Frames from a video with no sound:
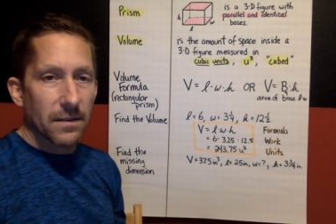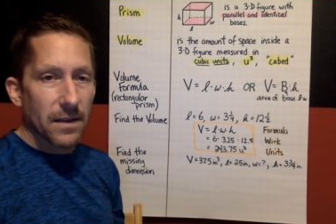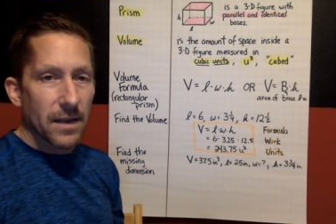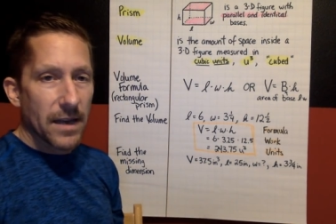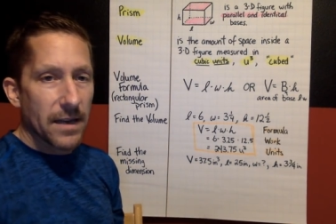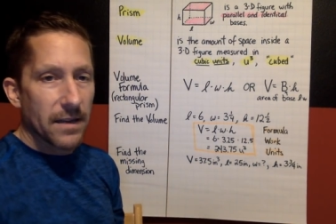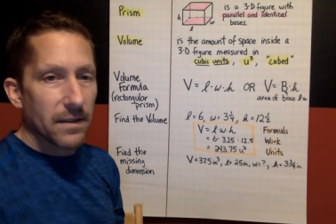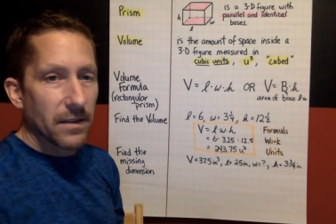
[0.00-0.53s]

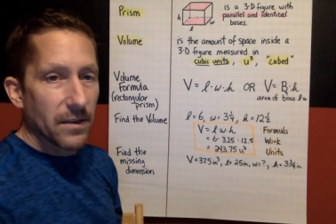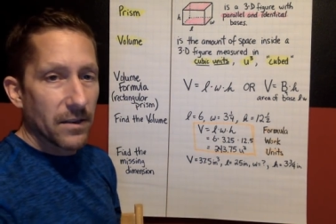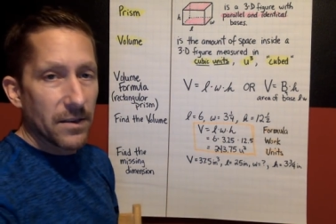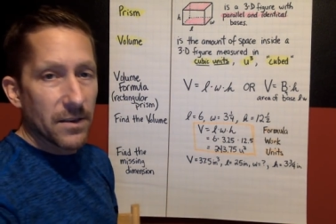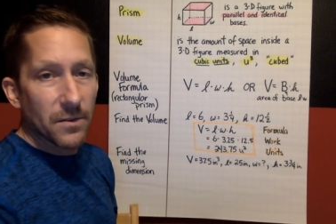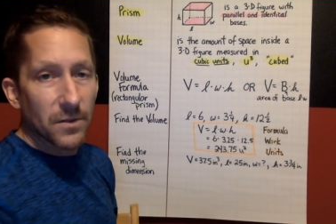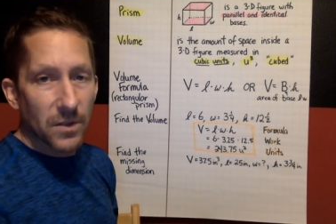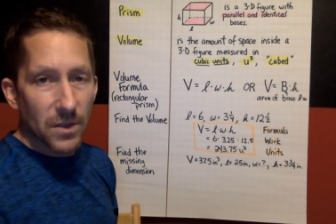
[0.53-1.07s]
Okay. The good
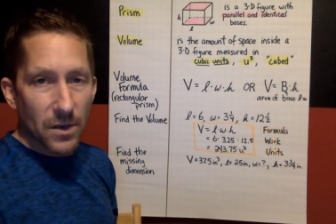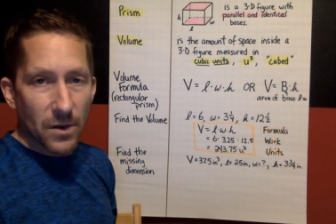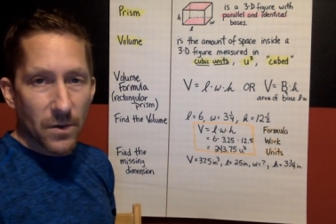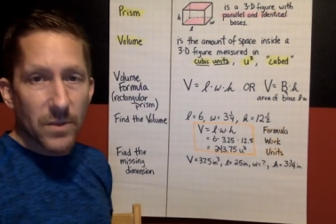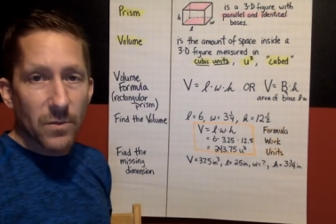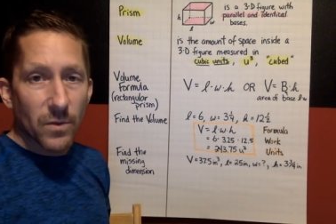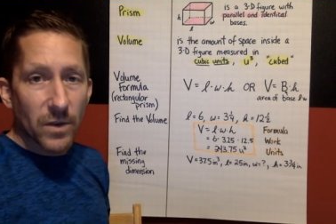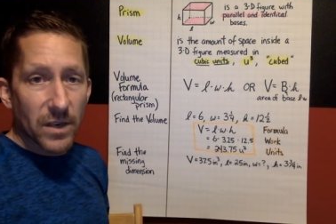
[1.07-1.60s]
news, though,
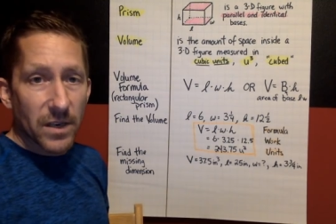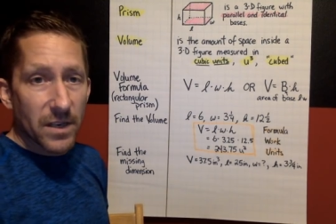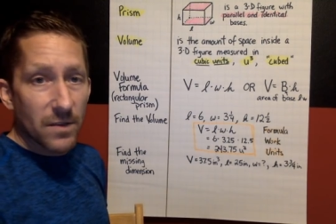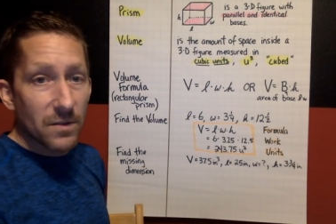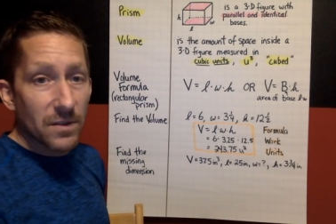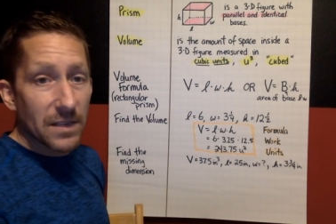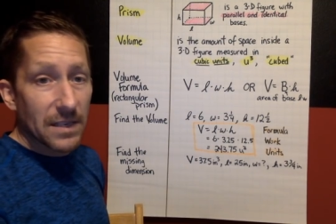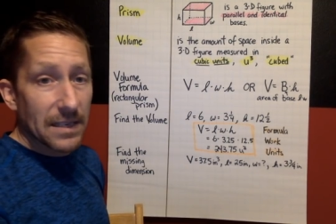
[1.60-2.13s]
is we're going to
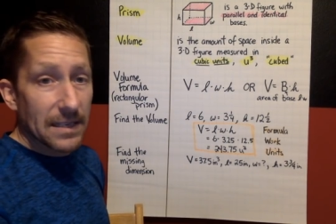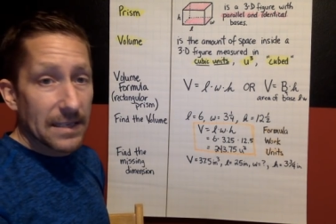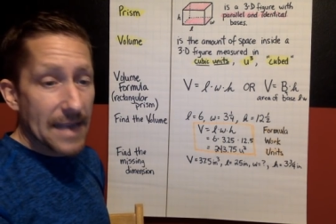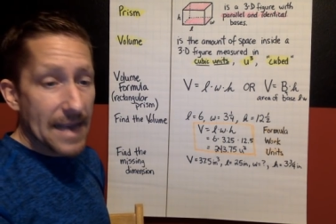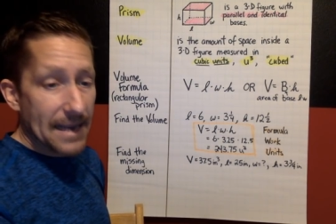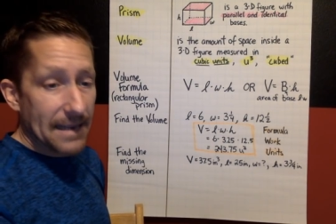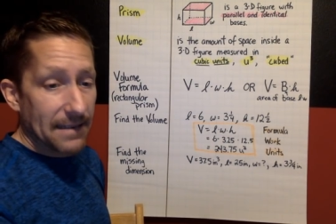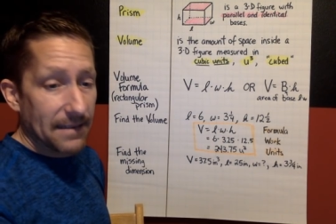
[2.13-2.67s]
use the
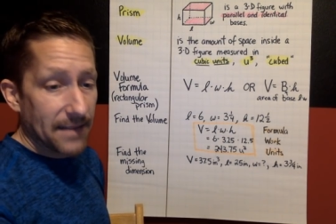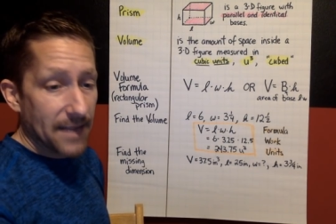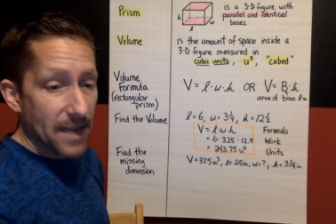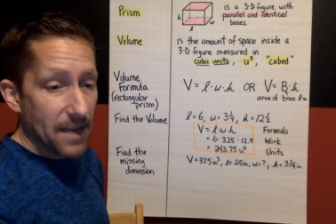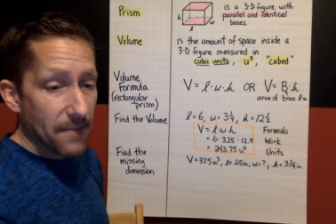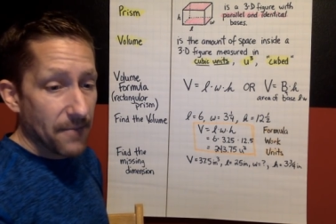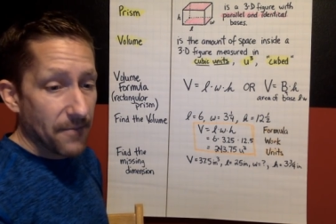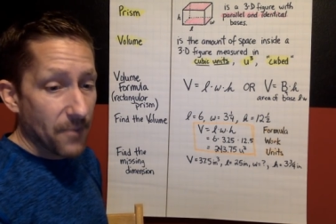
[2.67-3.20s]
exact
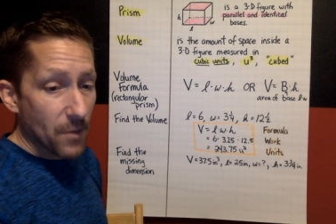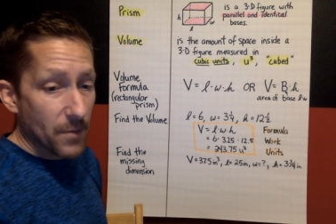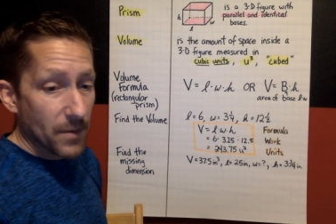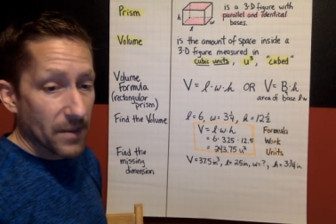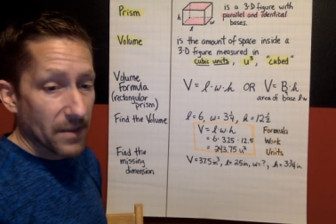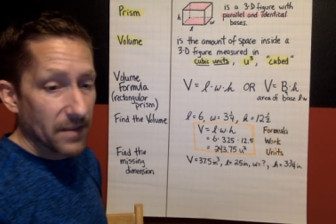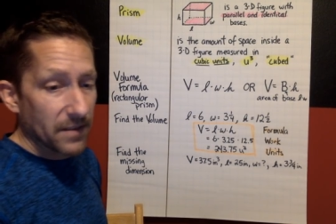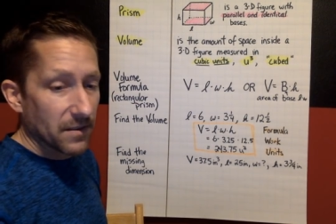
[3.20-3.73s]
same
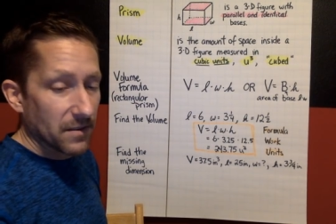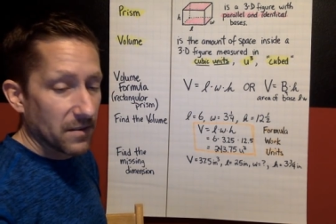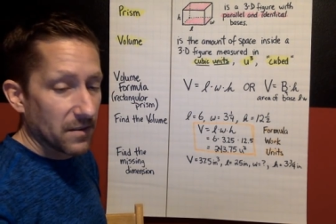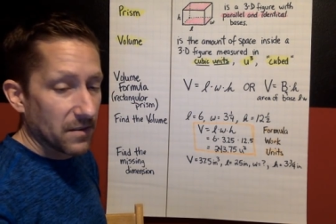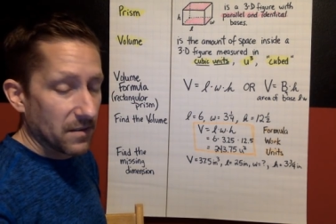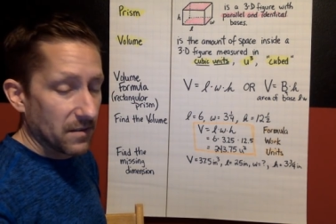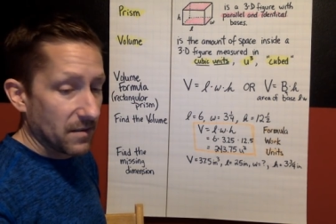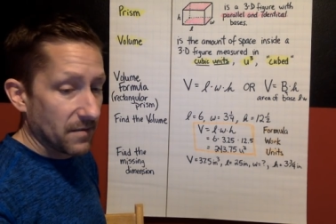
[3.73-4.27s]
formula to,
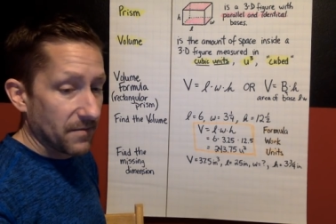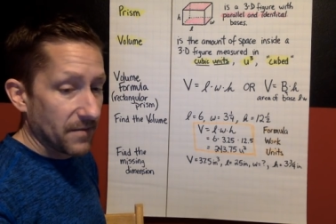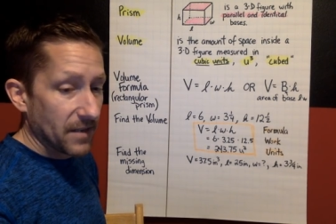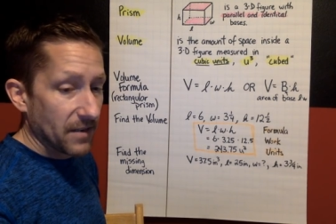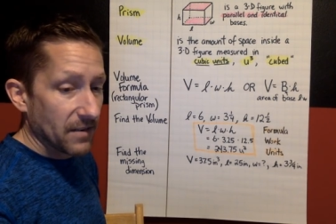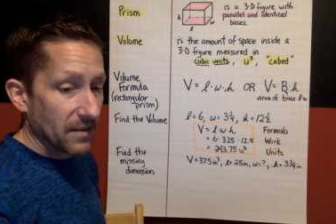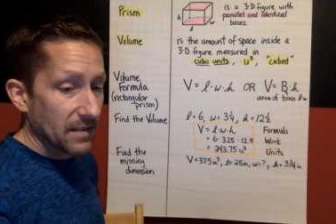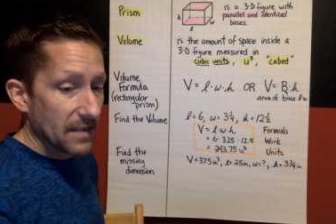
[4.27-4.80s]
to
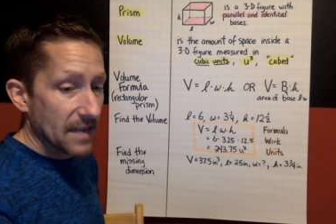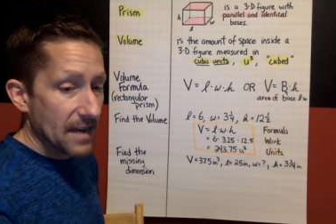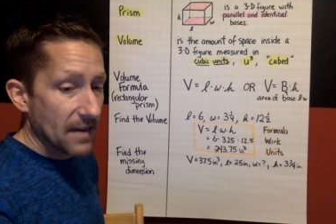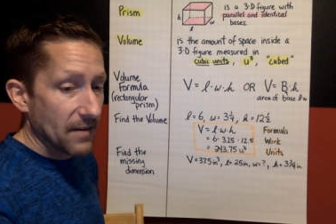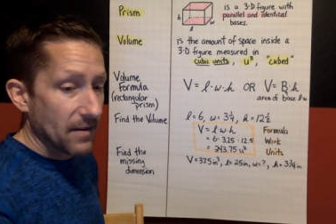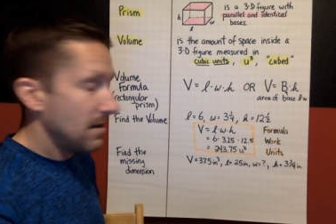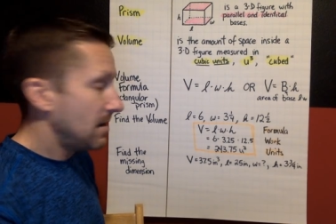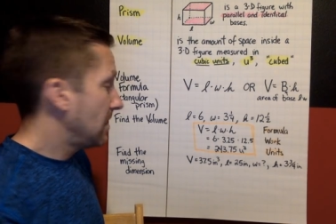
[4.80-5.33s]
figure this
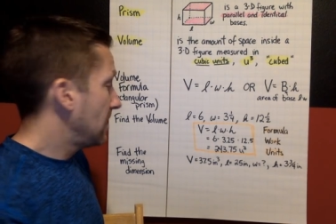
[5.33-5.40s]
out.